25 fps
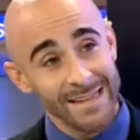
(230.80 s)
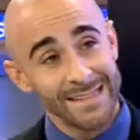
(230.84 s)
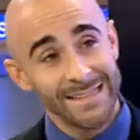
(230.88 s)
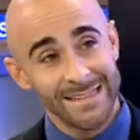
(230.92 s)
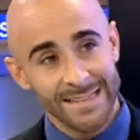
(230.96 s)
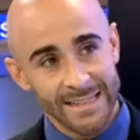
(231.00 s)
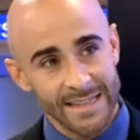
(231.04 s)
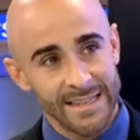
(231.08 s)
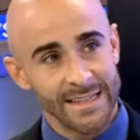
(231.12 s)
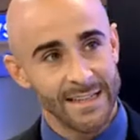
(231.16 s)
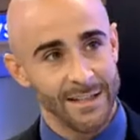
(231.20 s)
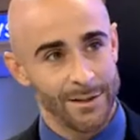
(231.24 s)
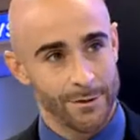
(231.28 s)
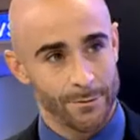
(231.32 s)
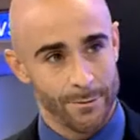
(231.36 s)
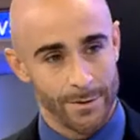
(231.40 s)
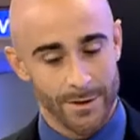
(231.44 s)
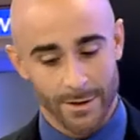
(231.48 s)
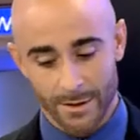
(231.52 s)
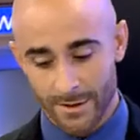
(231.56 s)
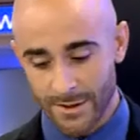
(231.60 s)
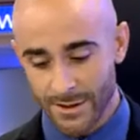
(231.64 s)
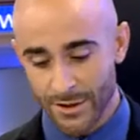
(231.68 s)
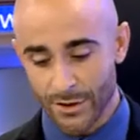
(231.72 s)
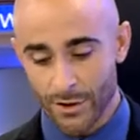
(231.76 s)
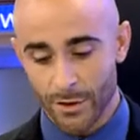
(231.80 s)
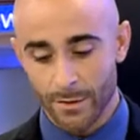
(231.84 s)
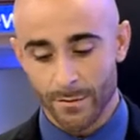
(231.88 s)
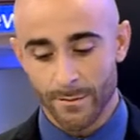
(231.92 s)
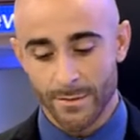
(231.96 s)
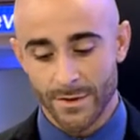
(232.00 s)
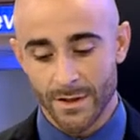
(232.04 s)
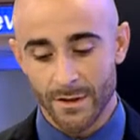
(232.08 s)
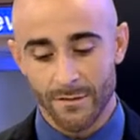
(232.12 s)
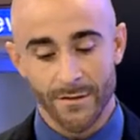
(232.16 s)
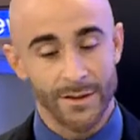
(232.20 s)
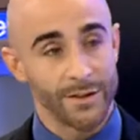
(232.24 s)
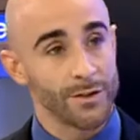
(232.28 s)
see Israel in
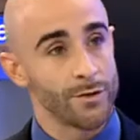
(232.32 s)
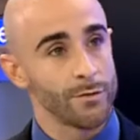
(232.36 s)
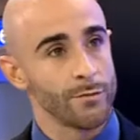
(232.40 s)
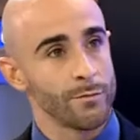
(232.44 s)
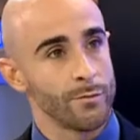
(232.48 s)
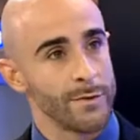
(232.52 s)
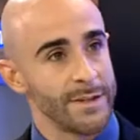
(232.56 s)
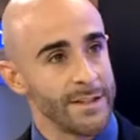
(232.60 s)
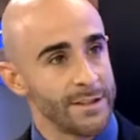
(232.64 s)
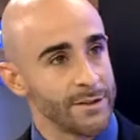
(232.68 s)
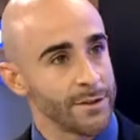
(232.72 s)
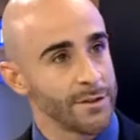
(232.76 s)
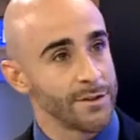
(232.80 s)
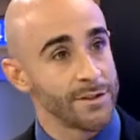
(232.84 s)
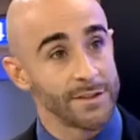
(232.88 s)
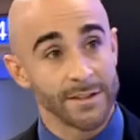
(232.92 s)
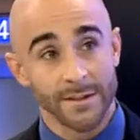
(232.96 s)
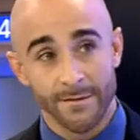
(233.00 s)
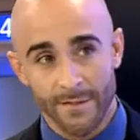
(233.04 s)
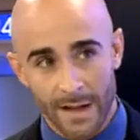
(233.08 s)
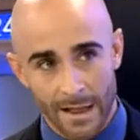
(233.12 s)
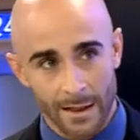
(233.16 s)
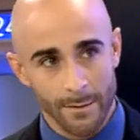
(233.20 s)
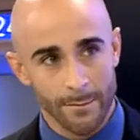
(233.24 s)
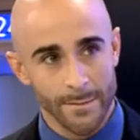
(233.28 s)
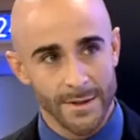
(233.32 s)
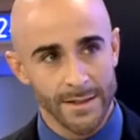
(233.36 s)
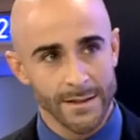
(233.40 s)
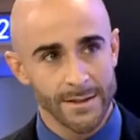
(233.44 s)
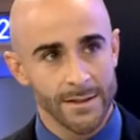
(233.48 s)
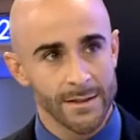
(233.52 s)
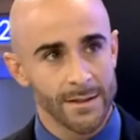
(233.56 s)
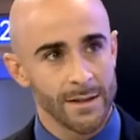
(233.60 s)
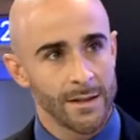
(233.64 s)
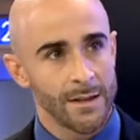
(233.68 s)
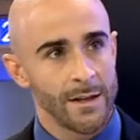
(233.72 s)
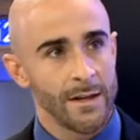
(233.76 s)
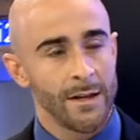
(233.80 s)
terms of its research and development.
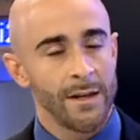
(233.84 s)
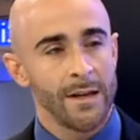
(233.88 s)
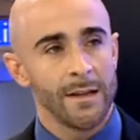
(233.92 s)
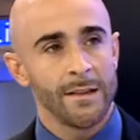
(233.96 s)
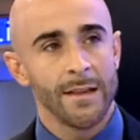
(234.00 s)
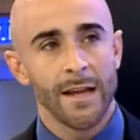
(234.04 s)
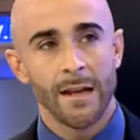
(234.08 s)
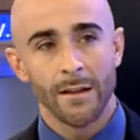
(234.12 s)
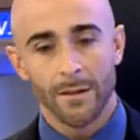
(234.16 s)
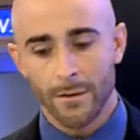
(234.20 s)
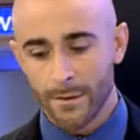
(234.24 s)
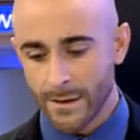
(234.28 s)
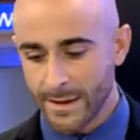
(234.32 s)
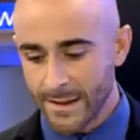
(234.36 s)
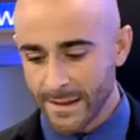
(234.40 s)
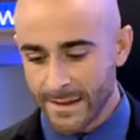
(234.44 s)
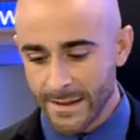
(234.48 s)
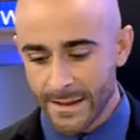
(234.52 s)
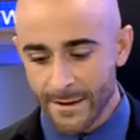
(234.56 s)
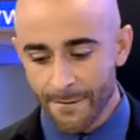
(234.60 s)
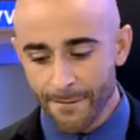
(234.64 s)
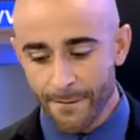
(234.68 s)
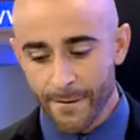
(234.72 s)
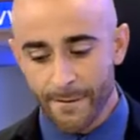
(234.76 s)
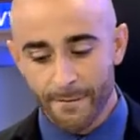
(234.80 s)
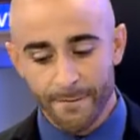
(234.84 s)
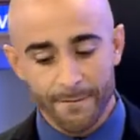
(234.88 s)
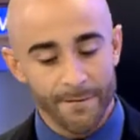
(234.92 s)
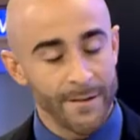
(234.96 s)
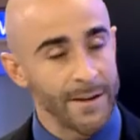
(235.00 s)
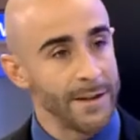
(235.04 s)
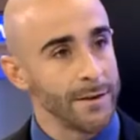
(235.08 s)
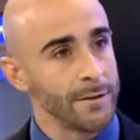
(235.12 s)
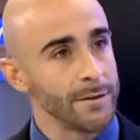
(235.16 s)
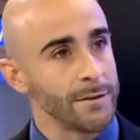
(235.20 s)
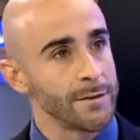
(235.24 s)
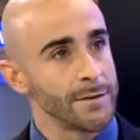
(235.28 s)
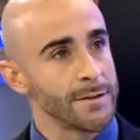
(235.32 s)
They look at different
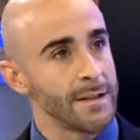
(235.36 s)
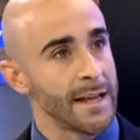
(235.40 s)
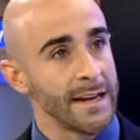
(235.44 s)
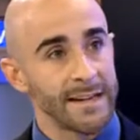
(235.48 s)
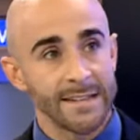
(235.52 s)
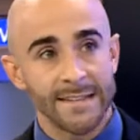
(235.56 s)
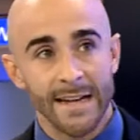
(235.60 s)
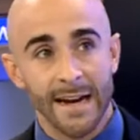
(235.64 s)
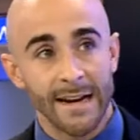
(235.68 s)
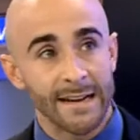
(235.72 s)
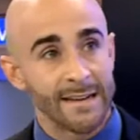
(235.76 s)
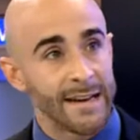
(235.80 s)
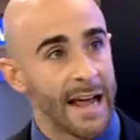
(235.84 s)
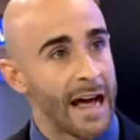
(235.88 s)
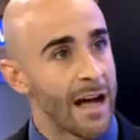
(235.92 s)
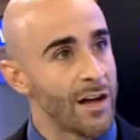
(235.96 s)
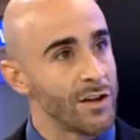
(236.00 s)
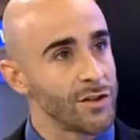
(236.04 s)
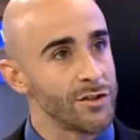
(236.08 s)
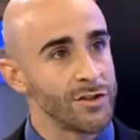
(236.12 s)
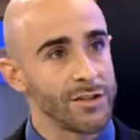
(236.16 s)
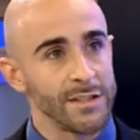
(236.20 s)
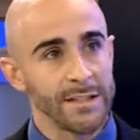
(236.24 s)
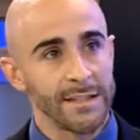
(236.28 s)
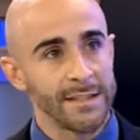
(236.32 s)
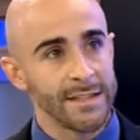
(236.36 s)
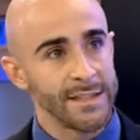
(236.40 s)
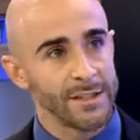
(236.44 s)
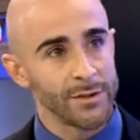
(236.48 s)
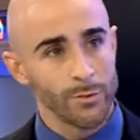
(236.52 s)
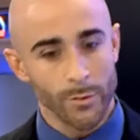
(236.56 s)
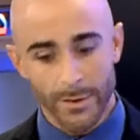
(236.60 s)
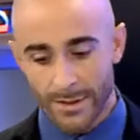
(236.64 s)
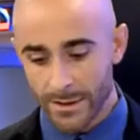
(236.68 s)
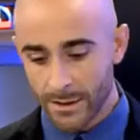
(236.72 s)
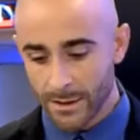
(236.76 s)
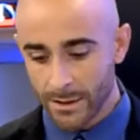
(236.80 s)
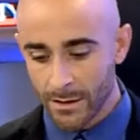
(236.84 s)
fields like technology in
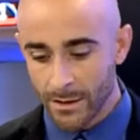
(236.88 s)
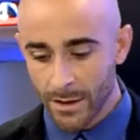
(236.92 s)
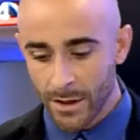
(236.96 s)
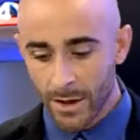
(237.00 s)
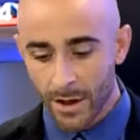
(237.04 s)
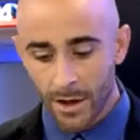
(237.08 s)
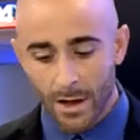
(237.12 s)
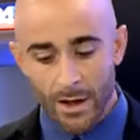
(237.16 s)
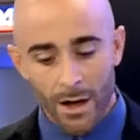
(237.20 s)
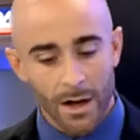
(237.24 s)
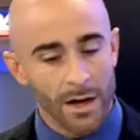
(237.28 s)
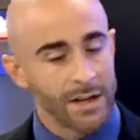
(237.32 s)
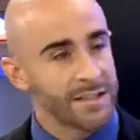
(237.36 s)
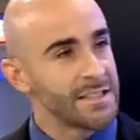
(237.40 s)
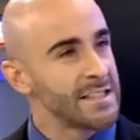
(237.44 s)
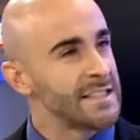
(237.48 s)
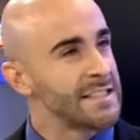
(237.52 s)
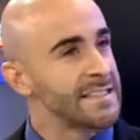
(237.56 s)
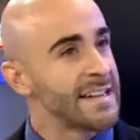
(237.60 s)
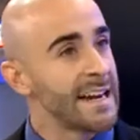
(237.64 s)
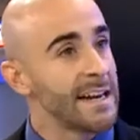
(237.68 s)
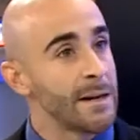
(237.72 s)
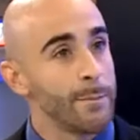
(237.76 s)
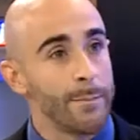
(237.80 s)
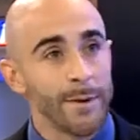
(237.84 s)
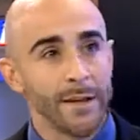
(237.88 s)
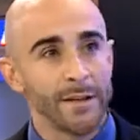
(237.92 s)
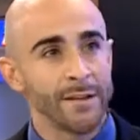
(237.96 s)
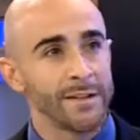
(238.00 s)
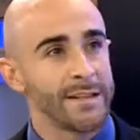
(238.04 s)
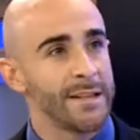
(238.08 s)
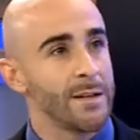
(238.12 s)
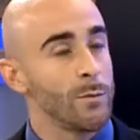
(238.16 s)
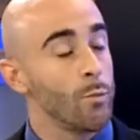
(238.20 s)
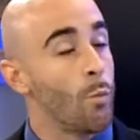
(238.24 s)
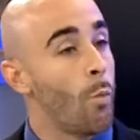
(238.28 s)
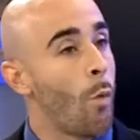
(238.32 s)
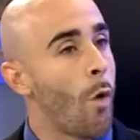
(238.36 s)
Israel, uh,
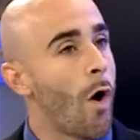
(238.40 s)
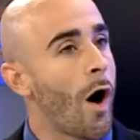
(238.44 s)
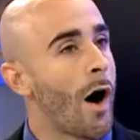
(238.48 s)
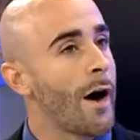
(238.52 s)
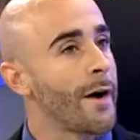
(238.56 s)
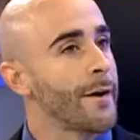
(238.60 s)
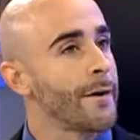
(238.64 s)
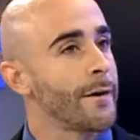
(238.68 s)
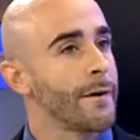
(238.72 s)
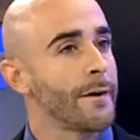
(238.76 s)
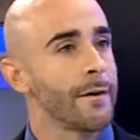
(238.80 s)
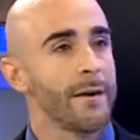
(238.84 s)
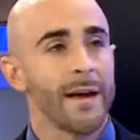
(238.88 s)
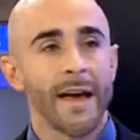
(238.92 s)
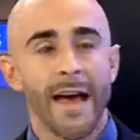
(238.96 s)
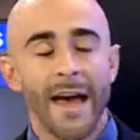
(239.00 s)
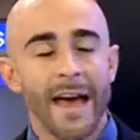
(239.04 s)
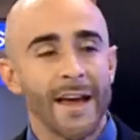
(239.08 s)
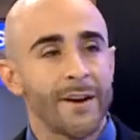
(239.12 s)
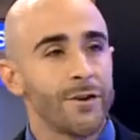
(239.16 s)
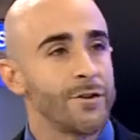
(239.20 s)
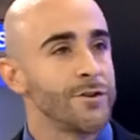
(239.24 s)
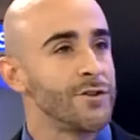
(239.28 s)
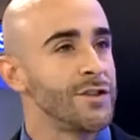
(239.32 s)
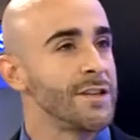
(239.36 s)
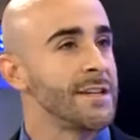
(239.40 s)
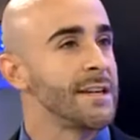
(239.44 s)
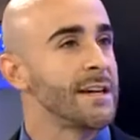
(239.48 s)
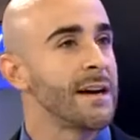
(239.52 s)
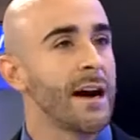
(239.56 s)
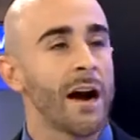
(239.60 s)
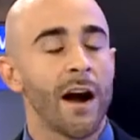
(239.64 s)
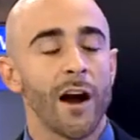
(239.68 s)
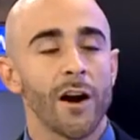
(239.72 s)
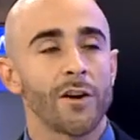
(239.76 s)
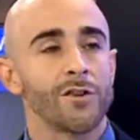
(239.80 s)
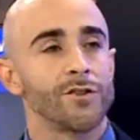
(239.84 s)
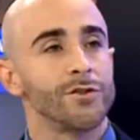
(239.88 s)
sustainability, water, energy,
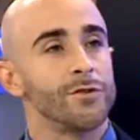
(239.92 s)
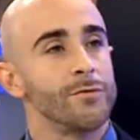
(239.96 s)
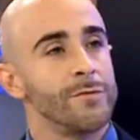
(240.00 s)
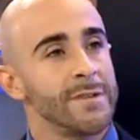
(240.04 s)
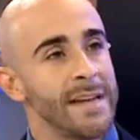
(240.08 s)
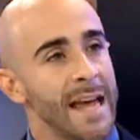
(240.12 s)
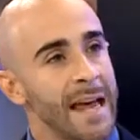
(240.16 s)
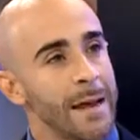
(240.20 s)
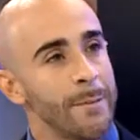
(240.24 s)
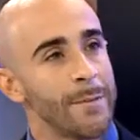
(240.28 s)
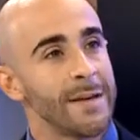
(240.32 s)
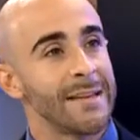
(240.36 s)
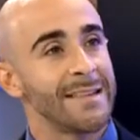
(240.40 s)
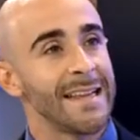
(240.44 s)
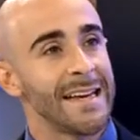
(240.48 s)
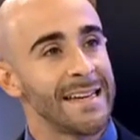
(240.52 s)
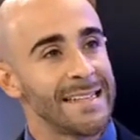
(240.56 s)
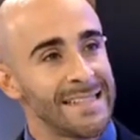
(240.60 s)
cars, you name it. They